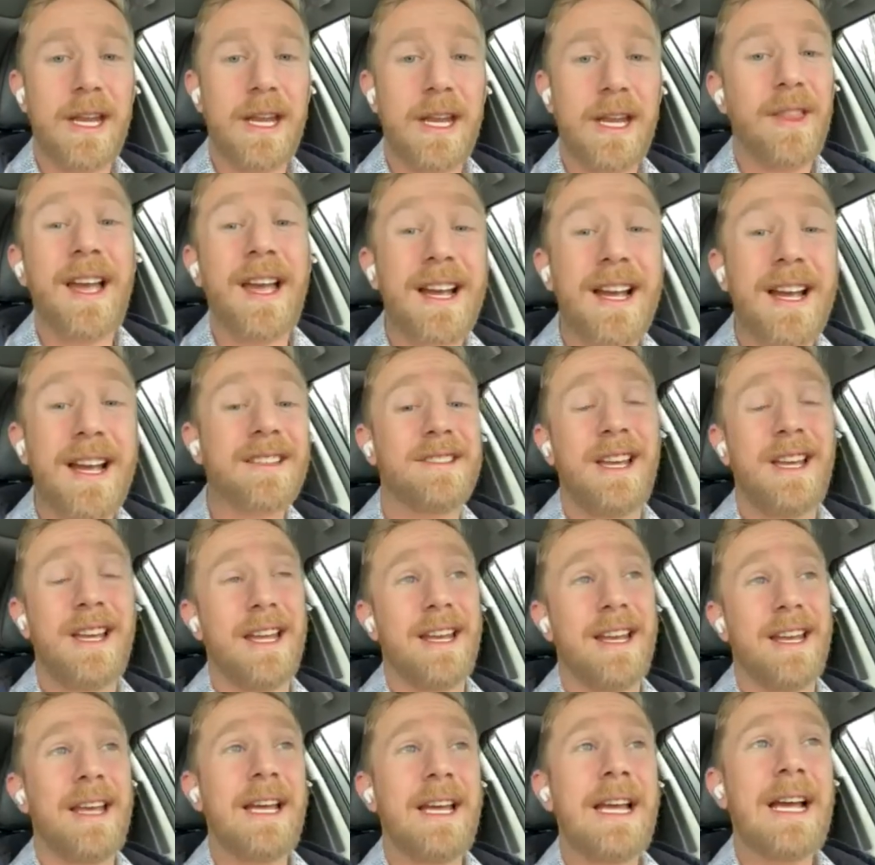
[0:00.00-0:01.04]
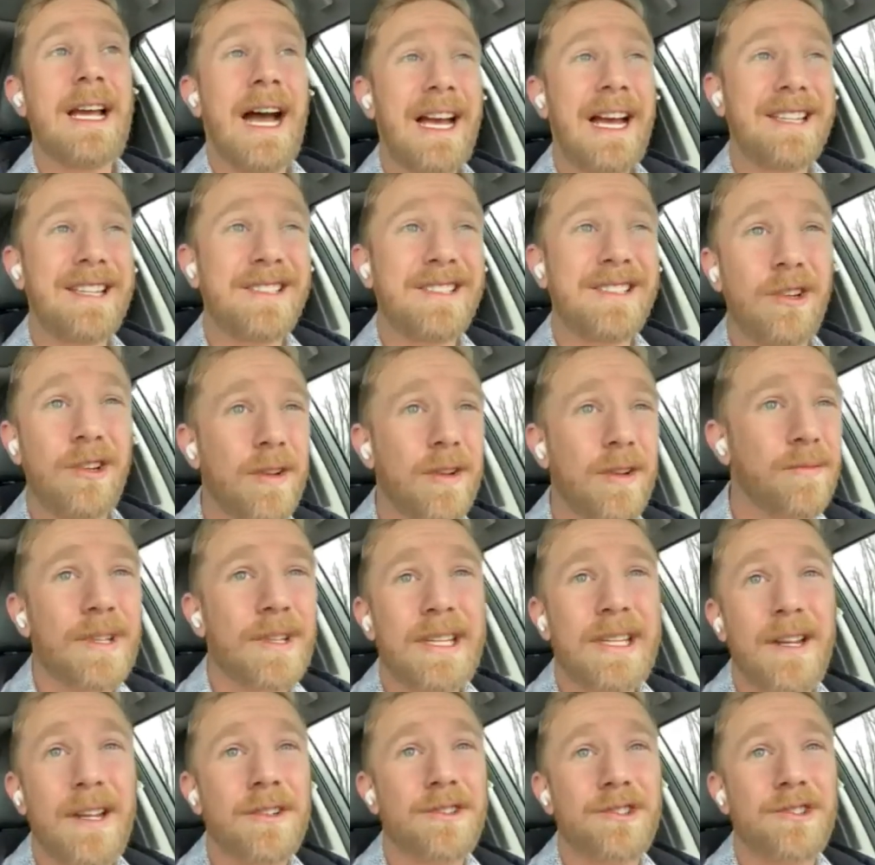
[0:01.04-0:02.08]
And like I said, I still didn't
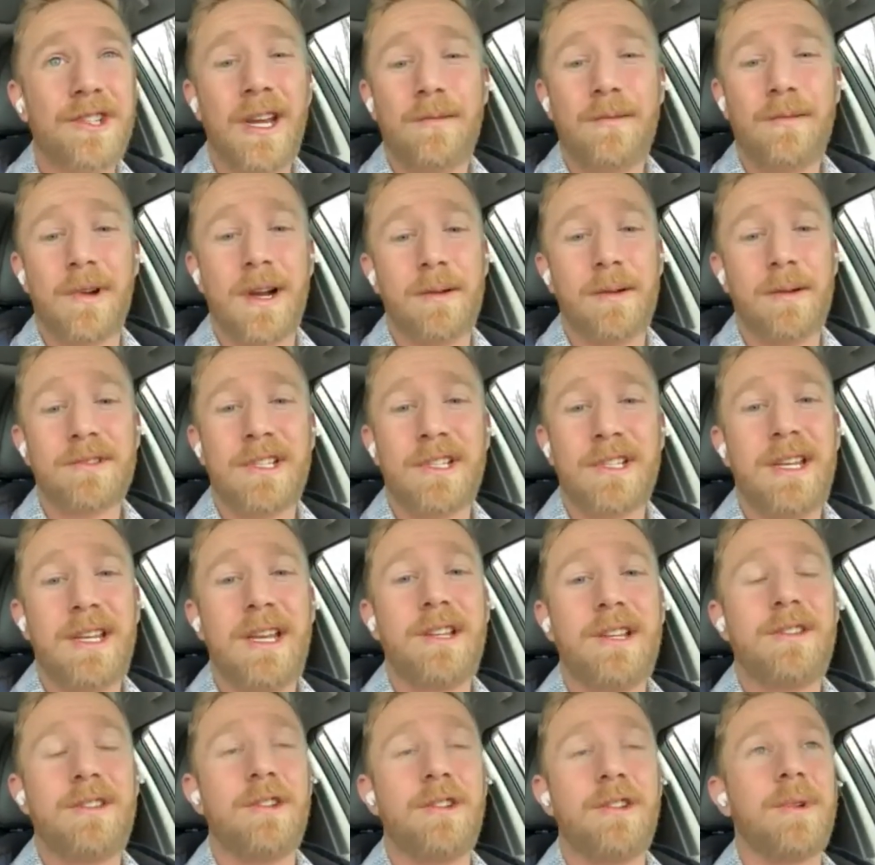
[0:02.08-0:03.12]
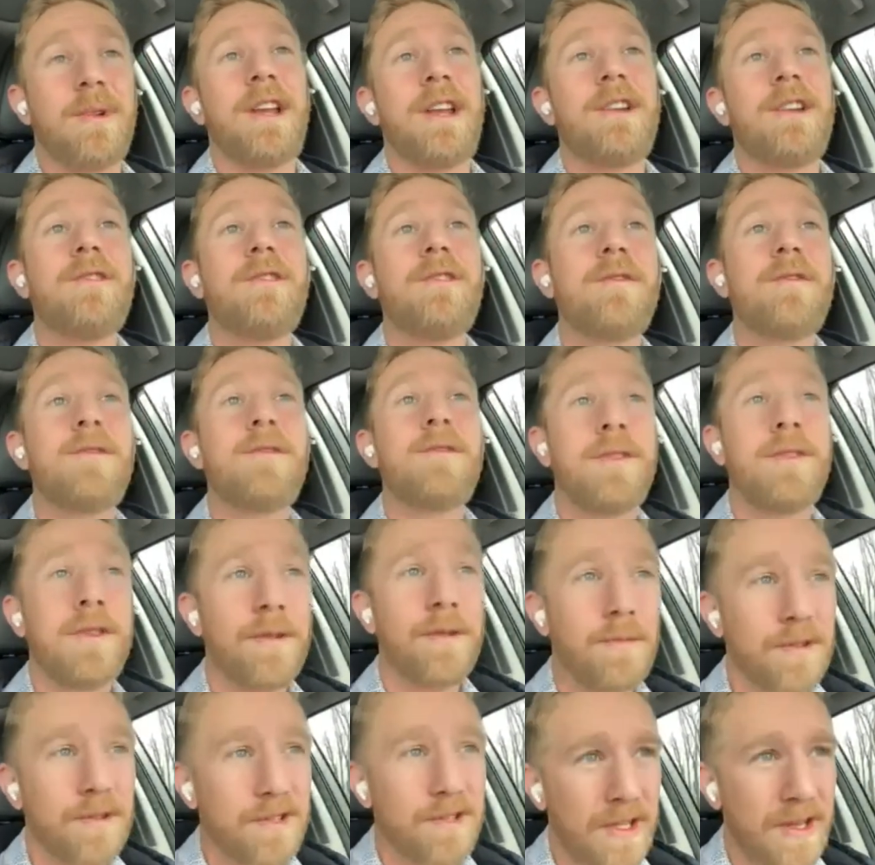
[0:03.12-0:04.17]
really understand what I was getting into, but I knew that there
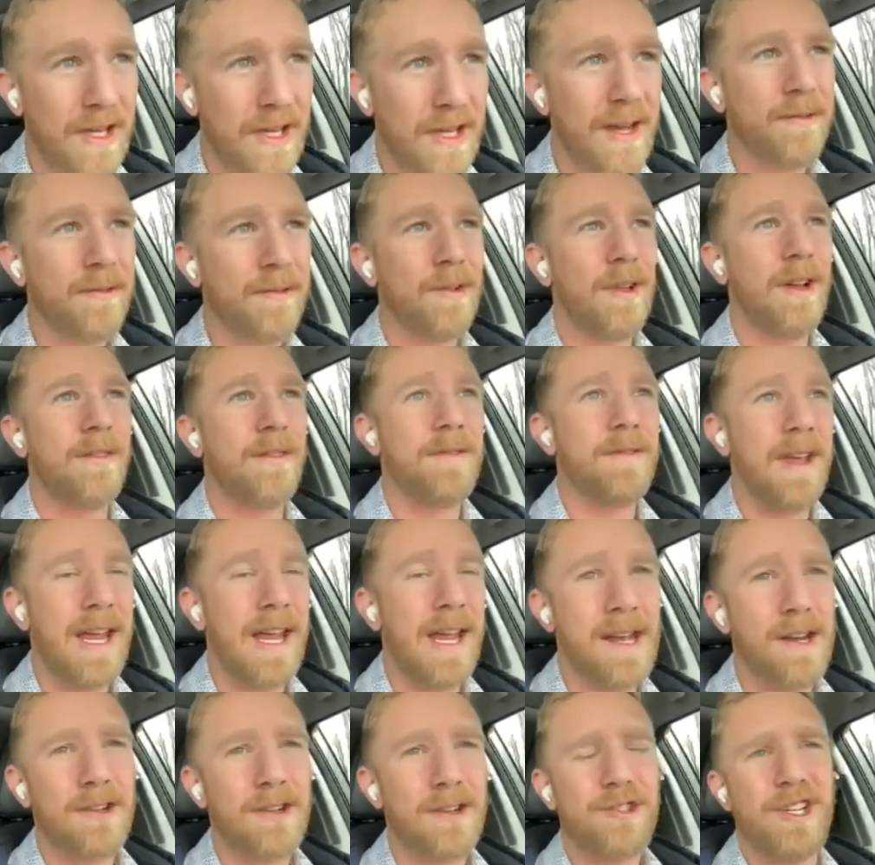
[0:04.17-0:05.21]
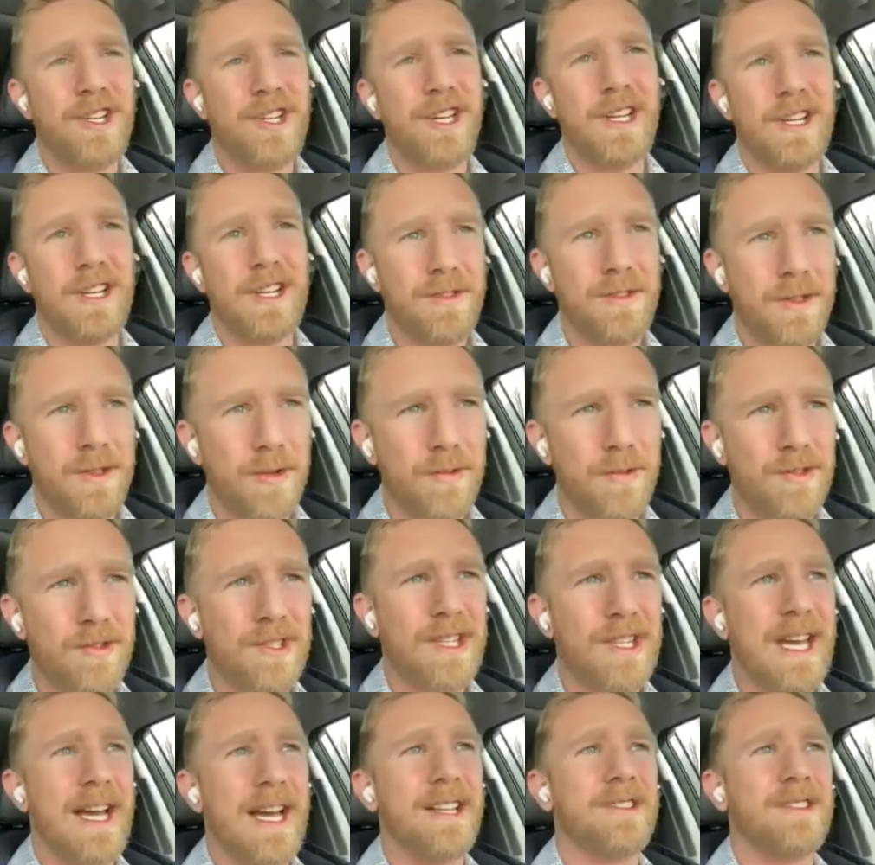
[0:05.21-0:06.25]
was a level of energy and
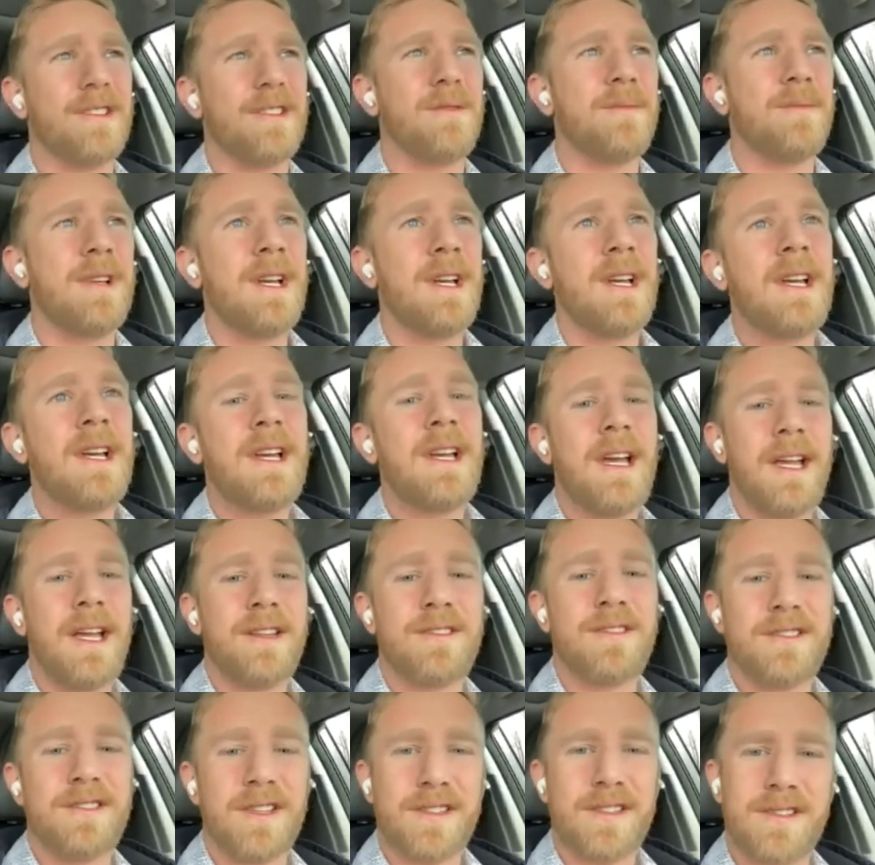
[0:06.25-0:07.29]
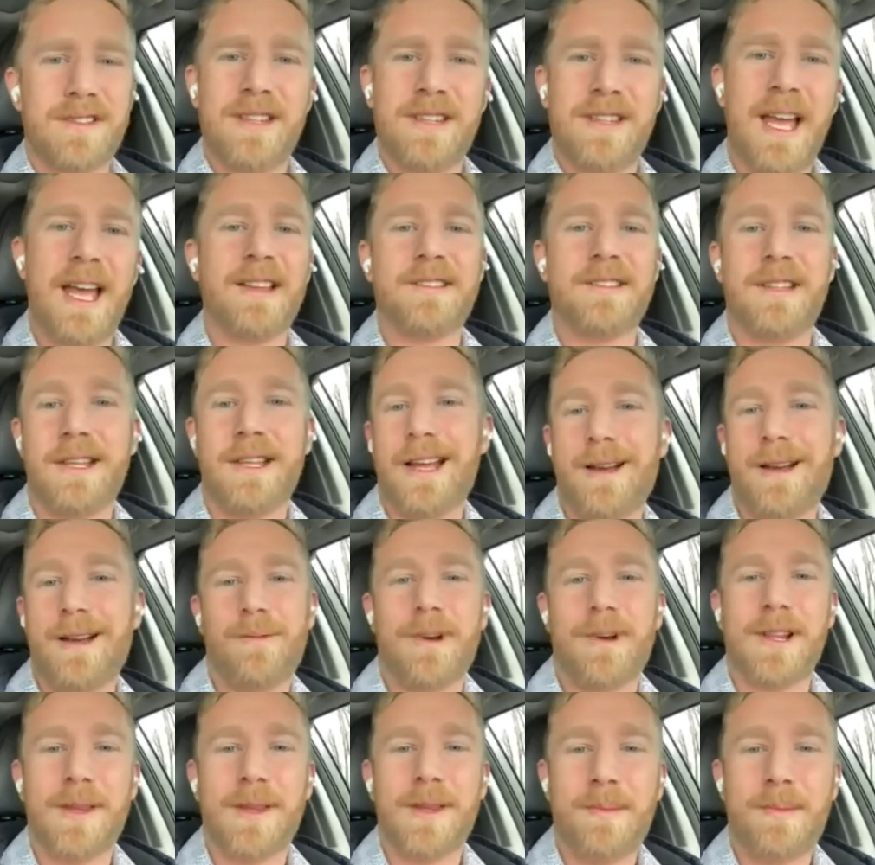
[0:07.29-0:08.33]
enthusiasm and success that I
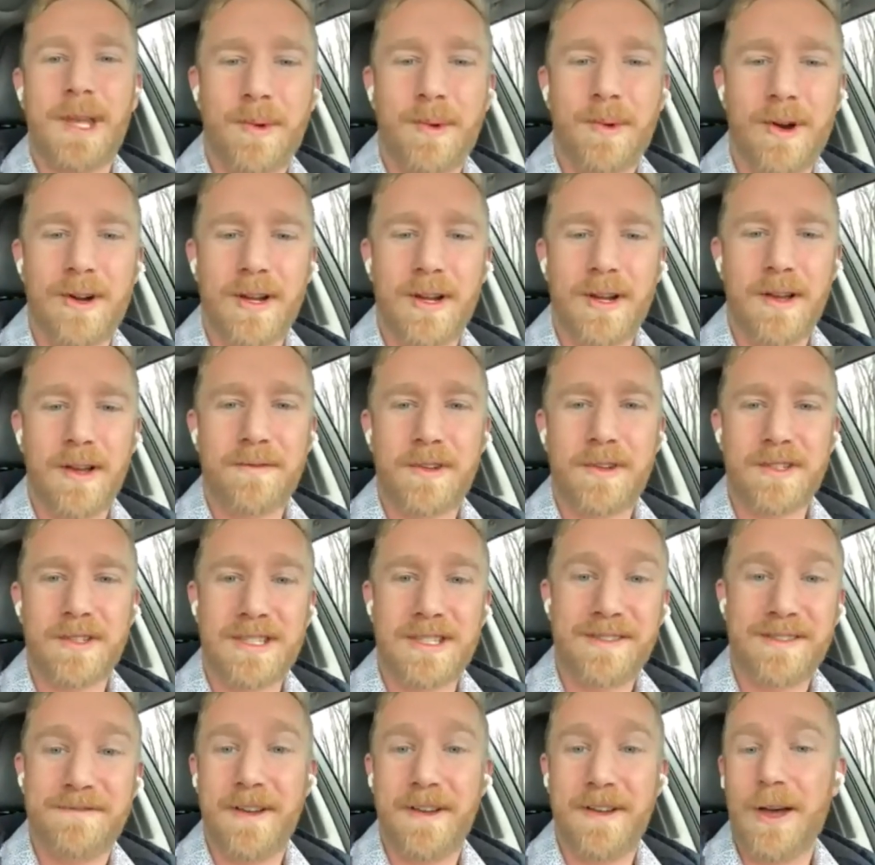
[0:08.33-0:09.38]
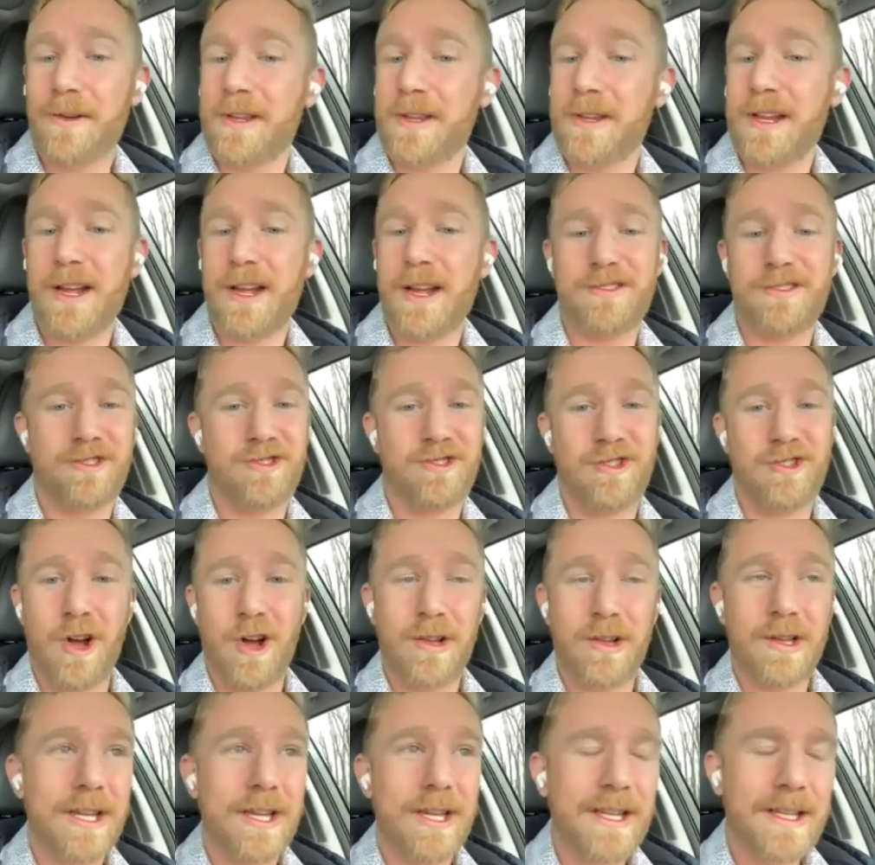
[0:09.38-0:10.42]
wanted to be a part of because I felt it, I
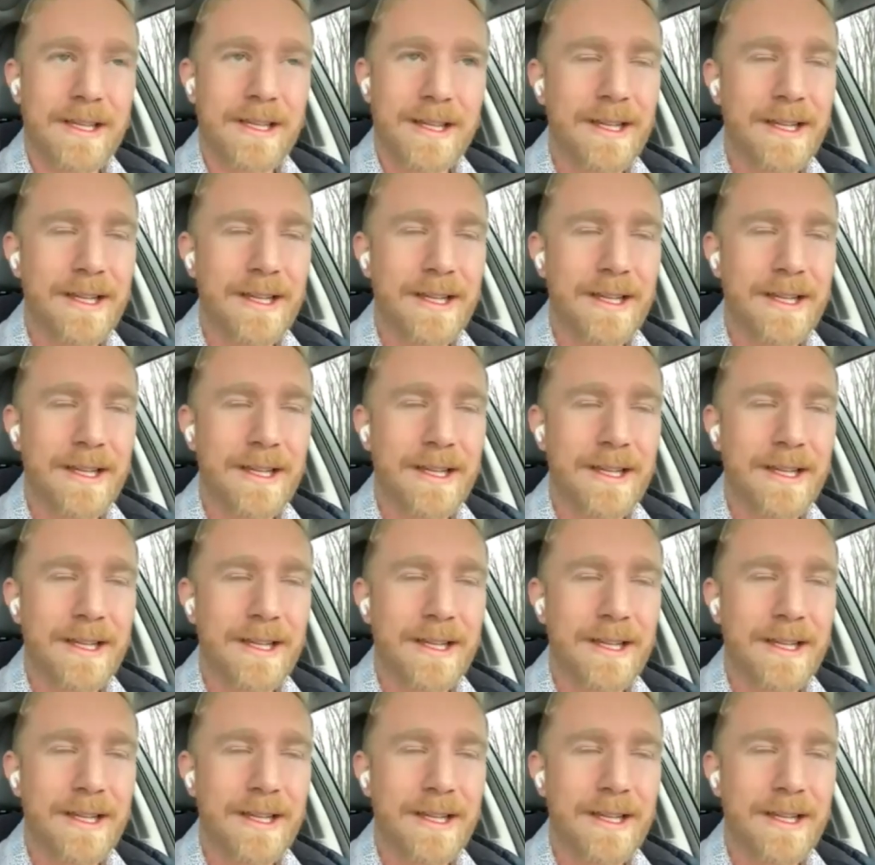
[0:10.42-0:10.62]
saw it,